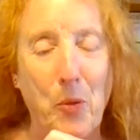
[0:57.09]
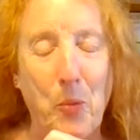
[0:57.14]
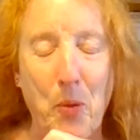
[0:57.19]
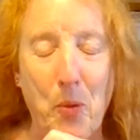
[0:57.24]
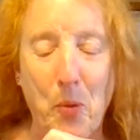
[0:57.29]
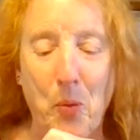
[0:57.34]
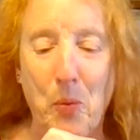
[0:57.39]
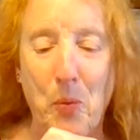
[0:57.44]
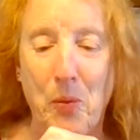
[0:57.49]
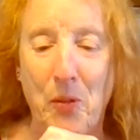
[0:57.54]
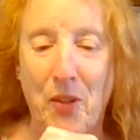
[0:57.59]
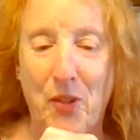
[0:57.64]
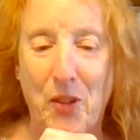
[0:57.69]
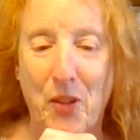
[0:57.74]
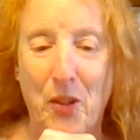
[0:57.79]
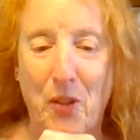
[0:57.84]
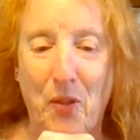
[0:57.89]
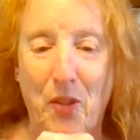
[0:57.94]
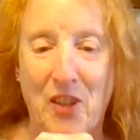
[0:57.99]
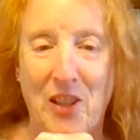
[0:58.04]
with all the
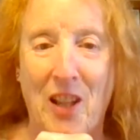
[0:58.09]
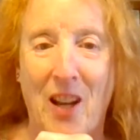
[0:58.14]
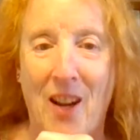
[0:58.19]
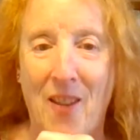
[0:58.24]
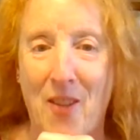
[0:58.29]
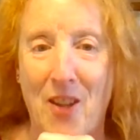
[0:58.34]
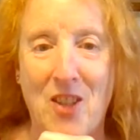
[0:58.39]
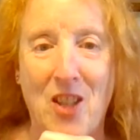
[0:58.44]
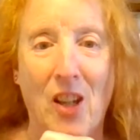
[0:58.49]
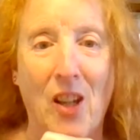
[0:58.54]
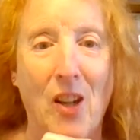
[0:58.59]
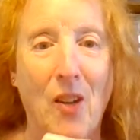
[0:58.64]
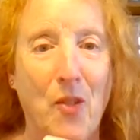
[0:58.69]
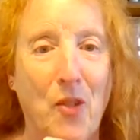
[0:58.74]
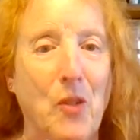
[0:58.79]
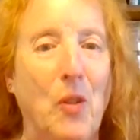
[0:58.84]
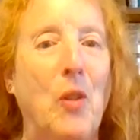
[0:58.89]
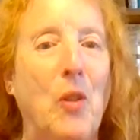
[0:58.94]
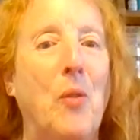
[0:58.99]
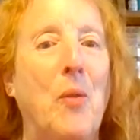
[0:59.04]
sort of slithy toves
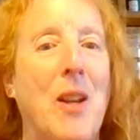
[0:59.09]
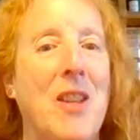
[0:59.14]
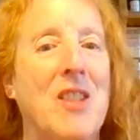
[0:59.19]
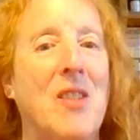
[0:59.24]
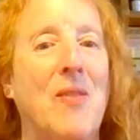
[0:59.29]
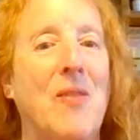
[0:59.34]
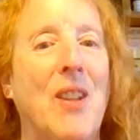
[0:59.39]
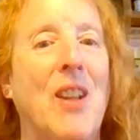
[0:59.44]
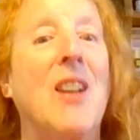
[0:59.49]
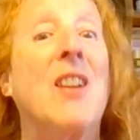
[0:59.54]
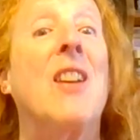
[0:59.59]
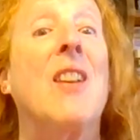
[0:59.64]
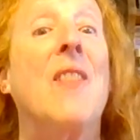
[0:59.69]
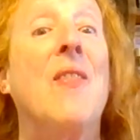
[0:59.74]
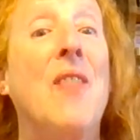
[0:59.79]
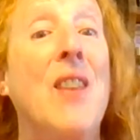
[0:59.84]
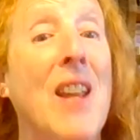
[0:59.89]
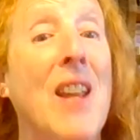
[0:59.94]
and all the rest of it, and in the